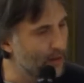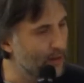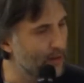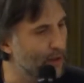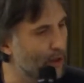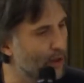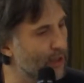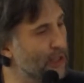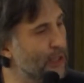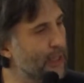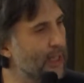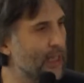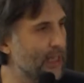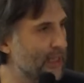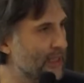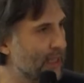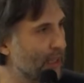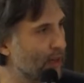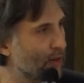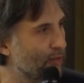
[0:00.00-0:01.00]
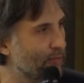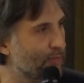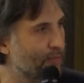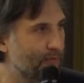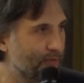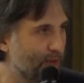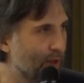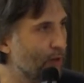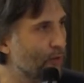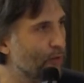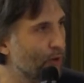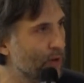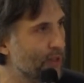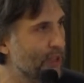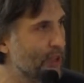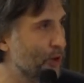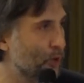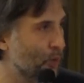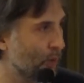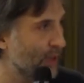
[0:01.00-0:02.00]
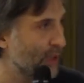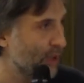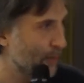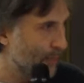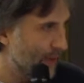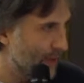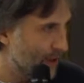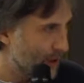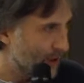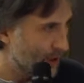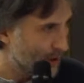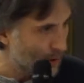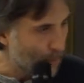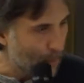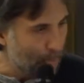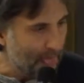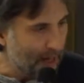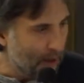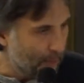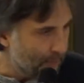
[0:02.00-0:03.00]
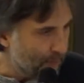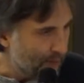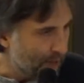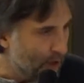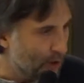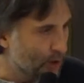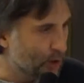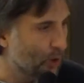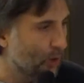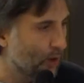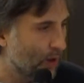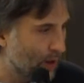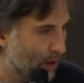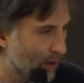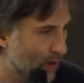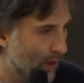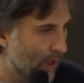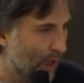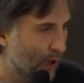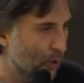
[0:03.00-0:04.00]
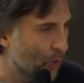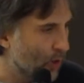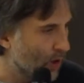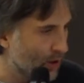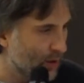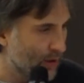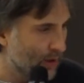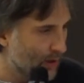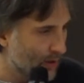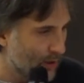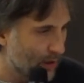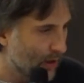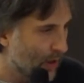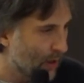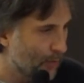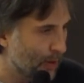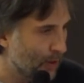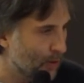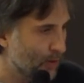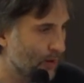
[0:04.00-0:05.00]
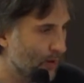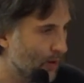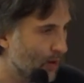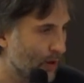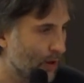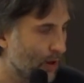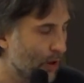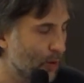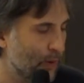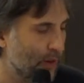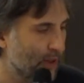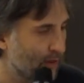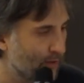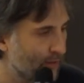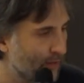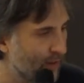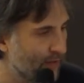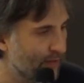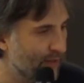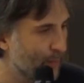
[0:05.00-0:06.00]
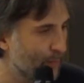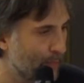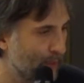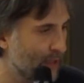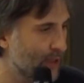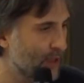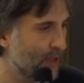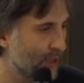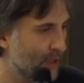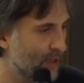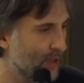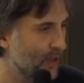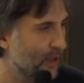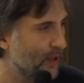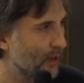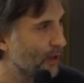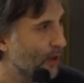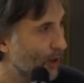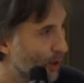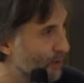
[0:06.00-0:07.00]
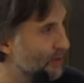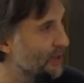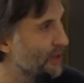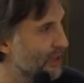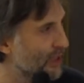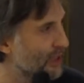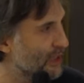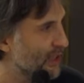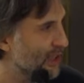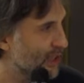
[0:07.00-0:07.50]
The original essay of Frankfurt is 20 pages. So I wrote about 150 pages on this